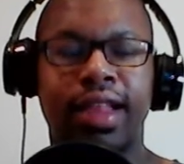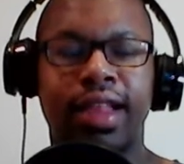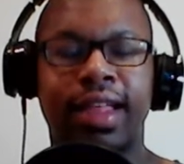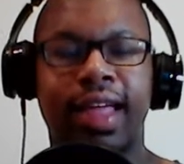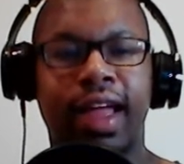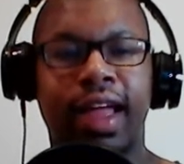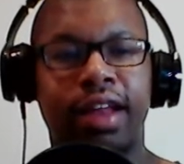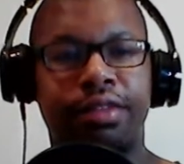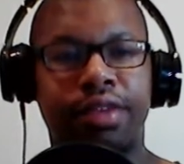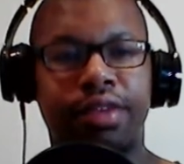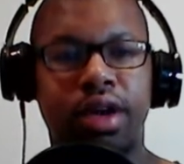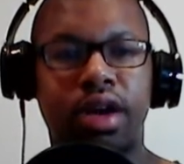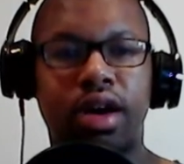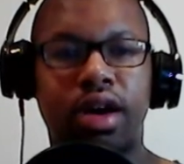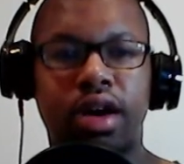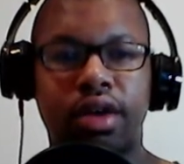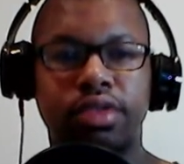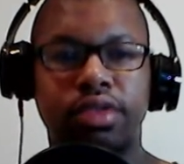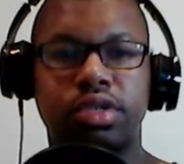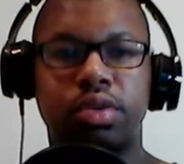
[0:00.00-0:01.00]
Kind of fell
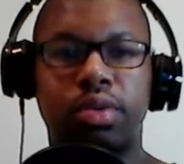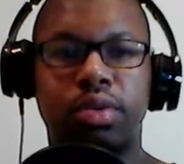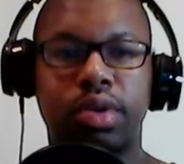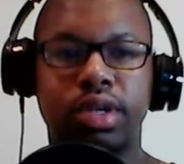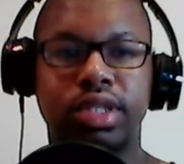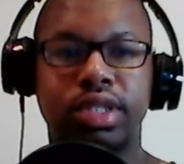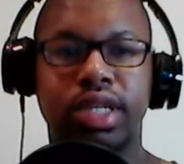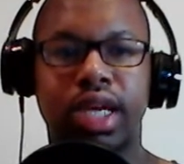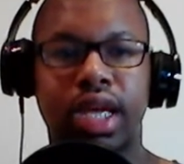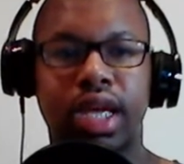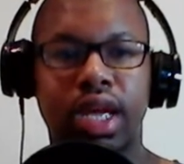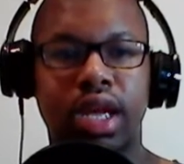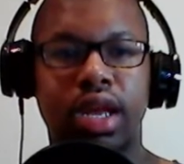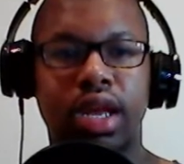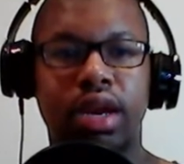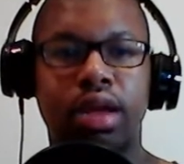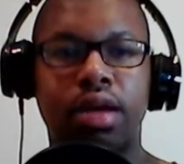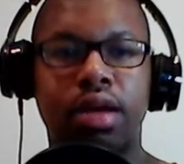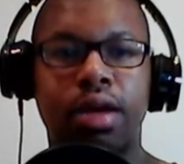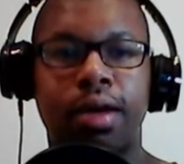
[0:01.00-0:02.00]
off towards the
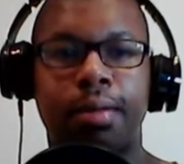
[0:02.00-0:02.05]
end,